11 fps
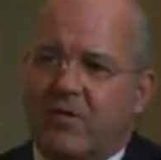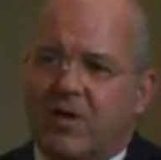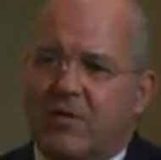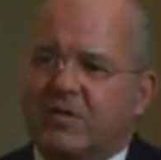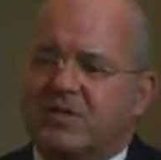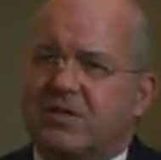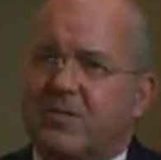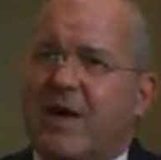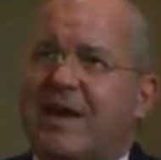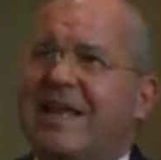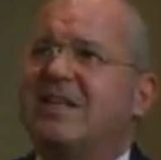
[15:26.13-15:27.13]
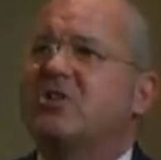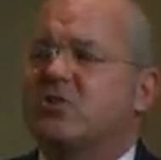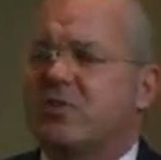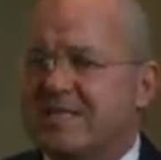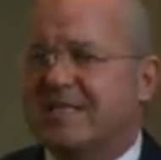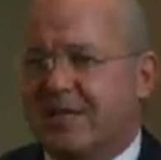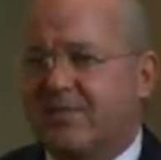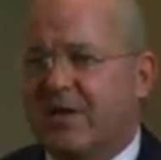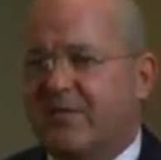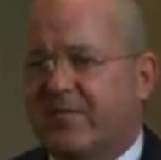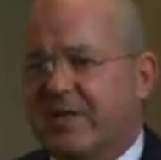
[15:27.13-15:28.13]
it's about intrinsic
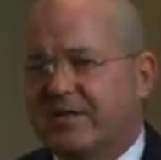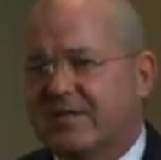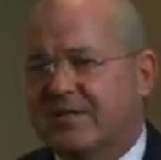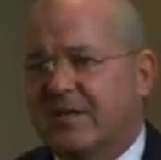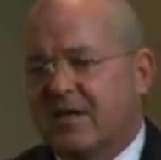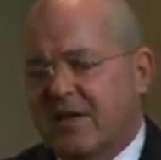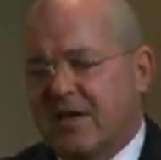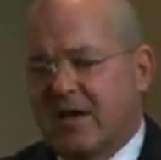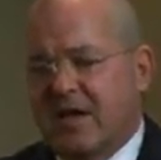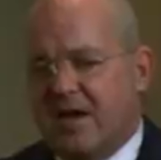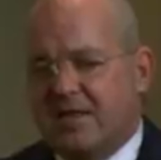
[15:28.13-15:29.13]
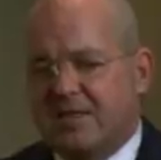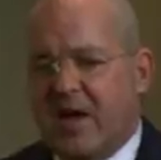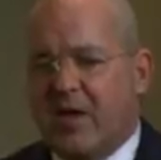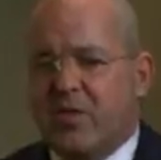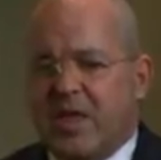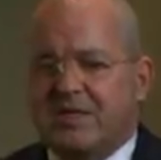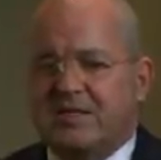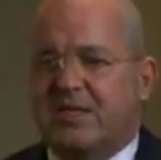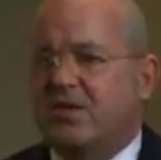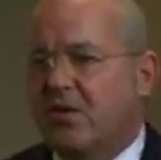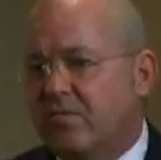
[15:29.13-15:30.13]
benefits. It's about things
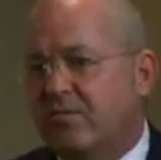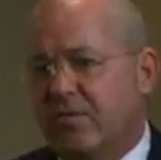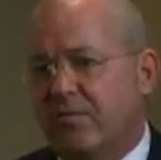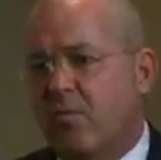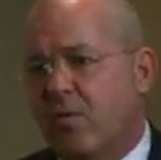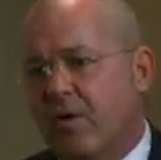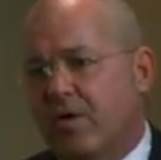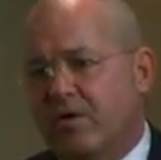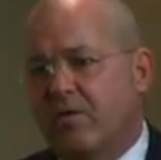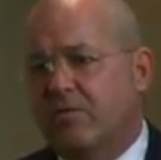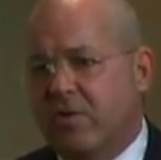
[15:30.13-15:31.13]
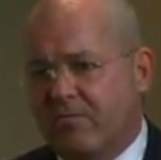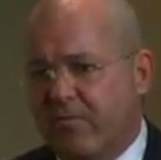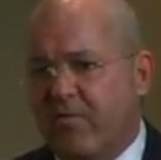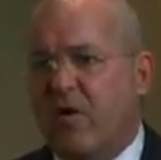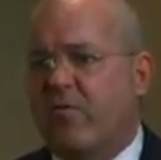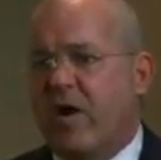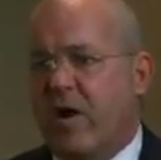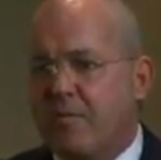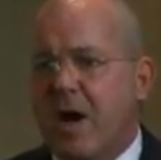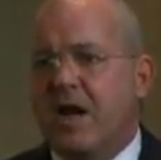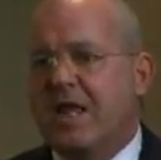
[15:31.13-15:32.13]
that don't revolve
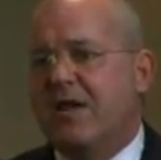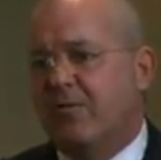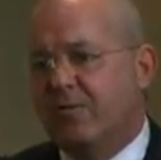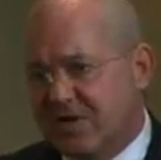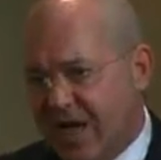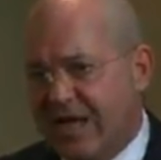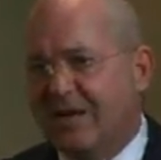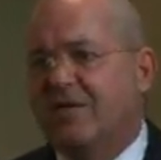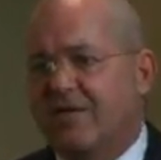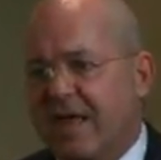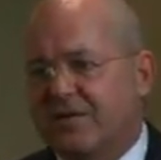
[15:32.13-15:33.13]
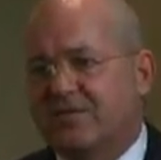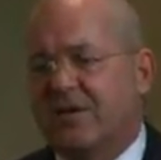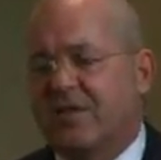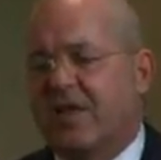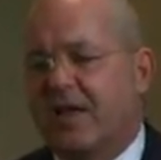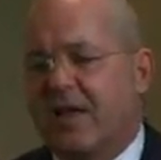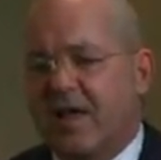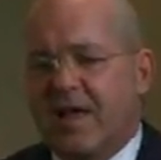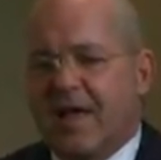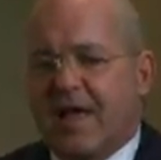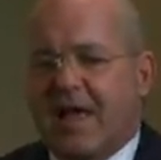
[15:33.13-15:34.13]
around money or title or that sort of thing.
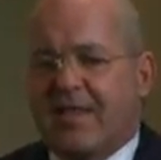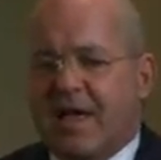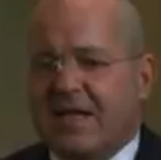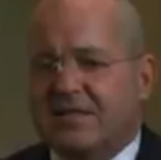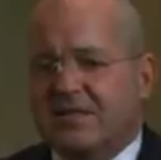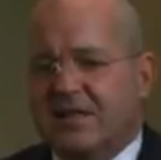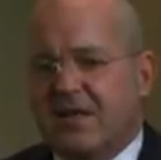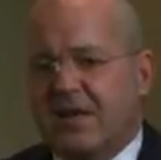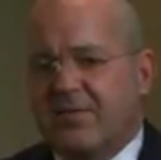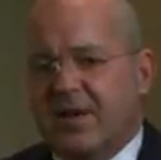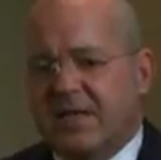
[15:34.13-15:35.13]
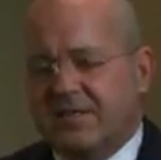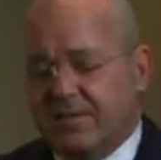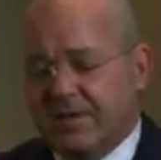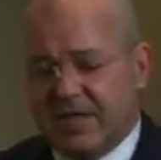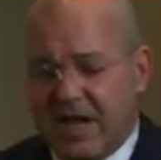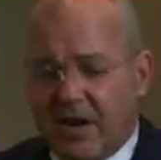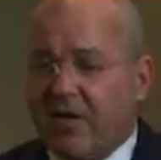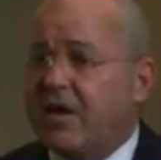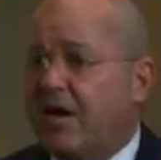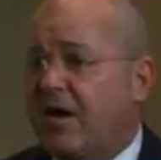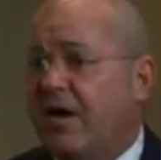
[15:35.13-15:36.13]
And that's it's an
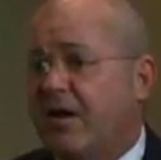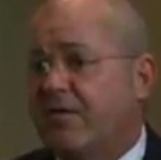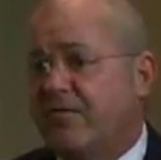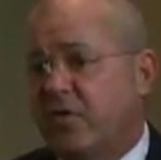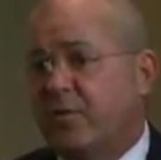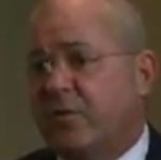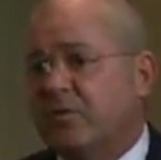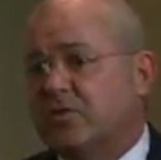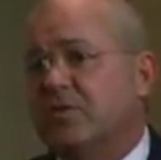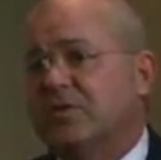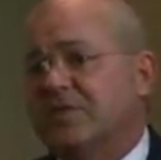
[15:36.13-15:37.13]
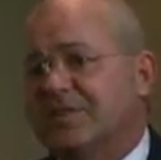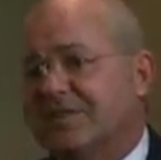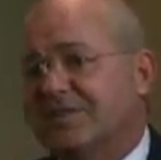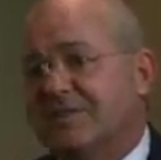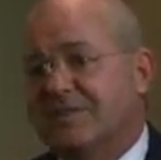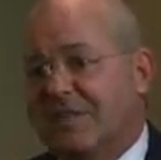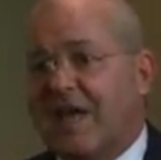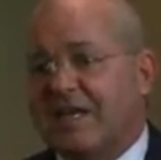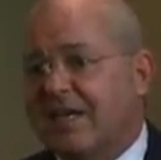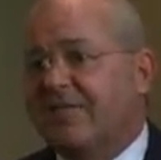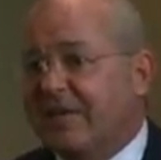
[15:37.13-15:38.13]
area of human resources
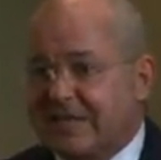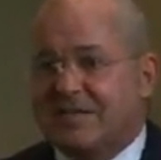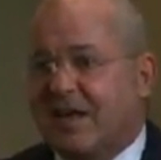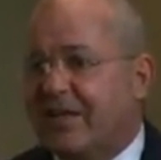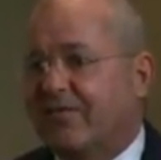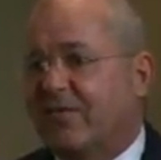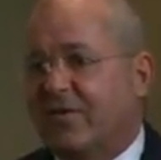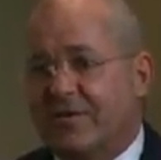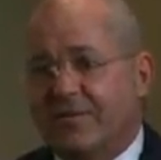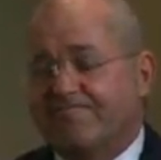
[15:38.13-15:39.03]
scientific study for